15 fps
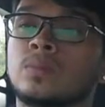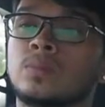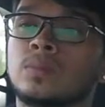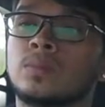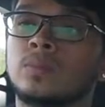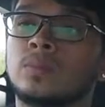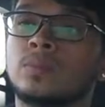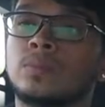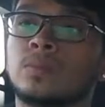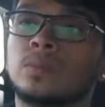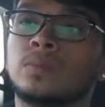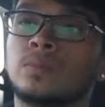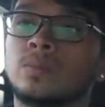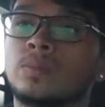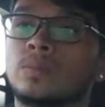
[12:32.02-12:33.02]

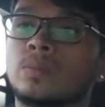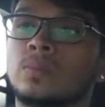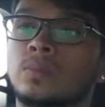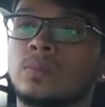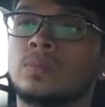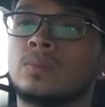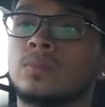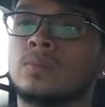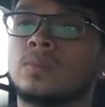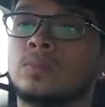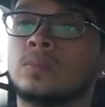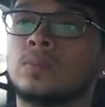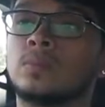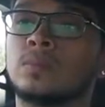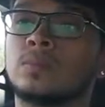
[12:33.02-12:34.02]

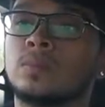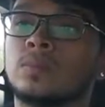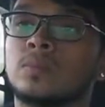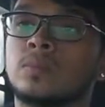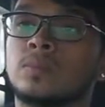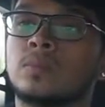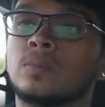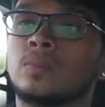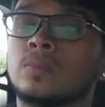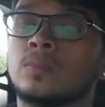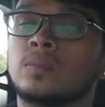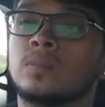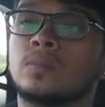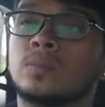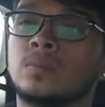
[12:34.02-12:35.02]

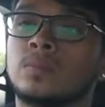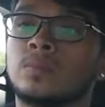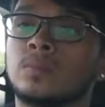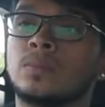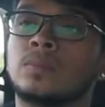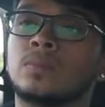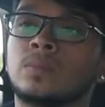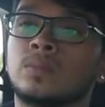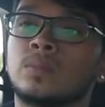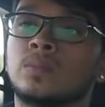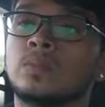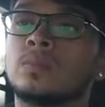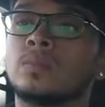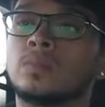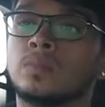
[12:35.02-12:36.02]

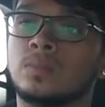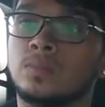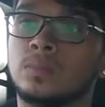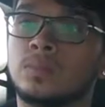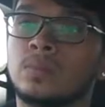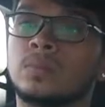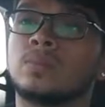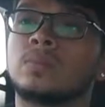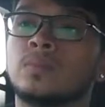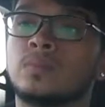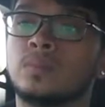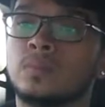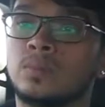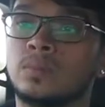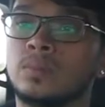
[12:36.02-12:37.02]

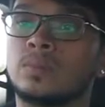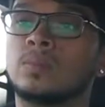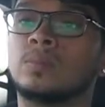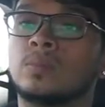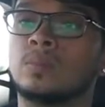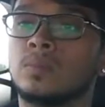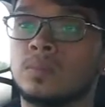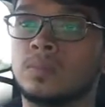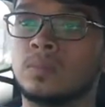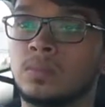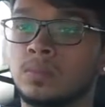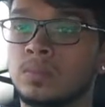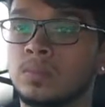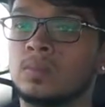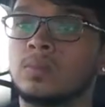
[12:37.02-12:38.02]

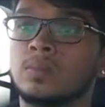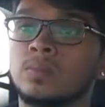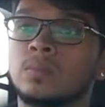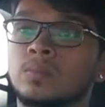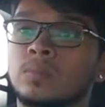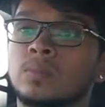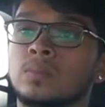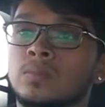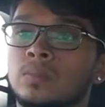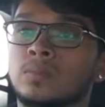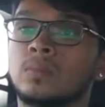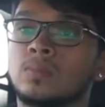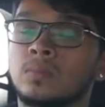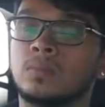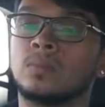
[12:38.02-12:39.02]

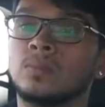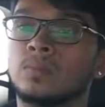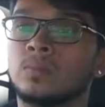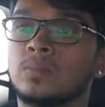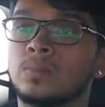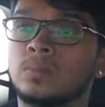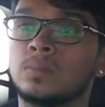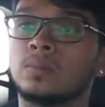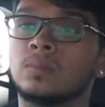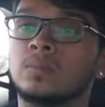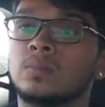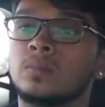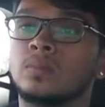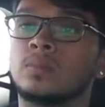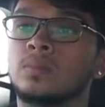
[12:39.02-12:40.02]
The person shown says nothing.